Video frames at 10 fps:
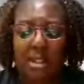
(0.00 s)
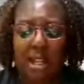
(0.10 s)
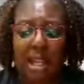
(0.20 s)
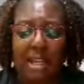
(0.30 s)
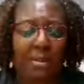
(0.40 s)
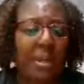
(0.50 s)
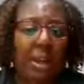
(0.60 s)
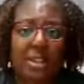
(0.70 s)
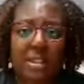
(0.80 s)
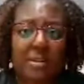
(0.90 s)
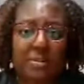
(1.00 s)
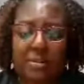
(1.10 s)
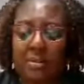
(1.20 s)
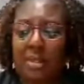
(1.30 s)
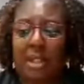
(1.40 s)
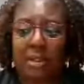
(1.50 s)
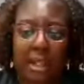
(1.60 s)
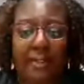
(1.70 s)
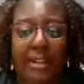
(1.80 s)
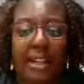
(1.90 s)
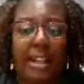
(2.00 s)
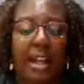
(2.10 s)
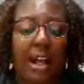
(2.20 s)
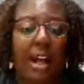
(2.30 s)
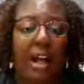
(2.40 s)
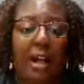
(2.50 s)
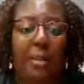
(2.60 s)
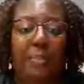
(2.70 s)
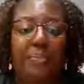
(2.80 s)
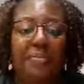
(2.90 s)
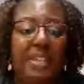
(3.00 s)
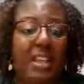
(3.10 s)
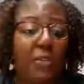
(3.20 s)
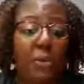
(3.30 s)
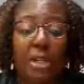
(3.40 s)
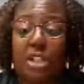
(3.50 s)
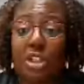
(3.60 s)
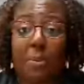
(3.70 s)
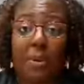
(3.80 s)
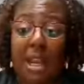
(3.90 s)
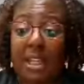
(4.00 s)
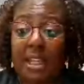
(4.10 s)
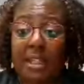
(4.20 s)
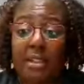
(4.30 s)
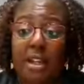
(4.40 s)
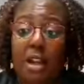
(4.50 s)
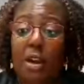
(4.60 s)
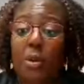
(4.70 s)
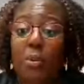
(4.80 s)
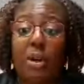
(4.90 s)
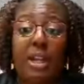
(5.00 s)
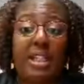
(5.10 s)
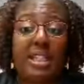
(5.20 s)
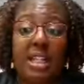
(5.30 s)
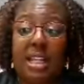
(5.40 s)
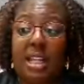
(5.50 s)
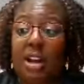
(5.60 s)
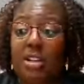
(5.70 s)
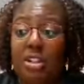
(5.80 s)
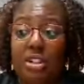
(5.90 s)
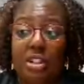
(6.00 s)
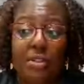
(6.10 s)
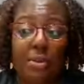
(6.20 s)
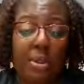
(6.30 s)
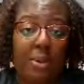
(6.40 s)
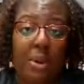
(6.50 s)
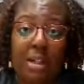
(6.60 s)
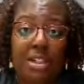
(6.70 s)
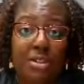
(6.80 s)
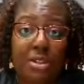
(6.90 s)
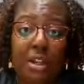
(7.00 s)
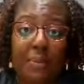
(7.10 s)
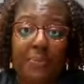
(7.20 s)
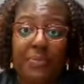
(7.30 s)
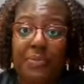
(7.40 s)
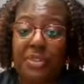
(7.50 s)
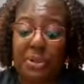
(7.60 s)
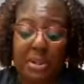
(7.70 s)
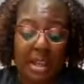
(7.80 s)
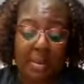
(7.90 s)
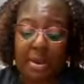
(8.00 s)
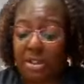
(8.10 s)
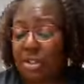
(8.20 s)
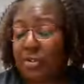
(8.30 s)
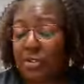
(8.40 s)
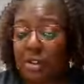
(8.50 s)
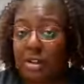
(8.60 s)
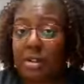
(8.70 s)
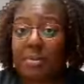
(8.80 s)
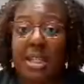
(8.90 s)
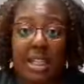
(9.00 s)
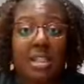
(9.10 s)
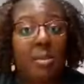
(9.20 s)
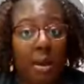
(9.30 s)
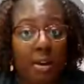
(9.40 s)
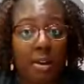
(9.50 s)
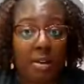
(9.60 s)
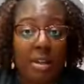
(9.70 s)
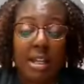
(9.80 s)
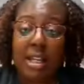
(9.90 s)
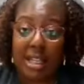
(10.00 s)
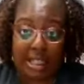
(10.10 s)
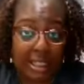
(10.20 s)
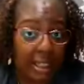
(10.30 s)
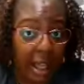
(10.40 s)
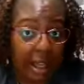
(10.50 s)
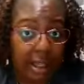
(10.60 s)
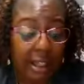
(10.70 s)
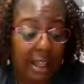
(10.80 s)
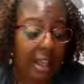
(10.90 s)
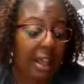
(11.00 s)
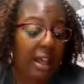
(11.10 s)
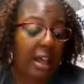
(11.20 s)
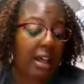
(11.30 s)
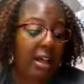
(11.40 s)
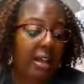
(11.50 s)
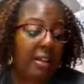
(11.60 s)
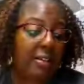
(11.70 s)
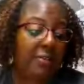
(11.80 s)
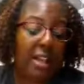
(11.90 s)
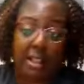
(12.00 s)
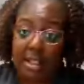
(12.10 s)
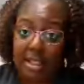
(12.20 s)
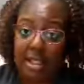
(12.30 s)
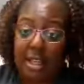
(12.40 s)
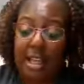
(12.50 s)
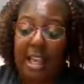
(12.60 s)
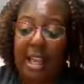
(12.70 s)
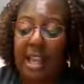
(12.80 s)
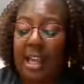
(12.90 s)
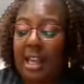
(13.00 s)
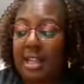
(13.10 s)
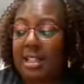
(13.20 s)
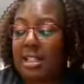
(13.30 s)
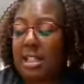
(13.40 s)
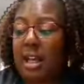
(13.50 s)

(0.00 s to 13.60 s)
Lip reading: and it'll be awesome and you'll love it. If you want to jump right in, we're extending auditions for Willy Wonka Jr. You can come audition for me tomorrow at 6 o'clock. Fellas, and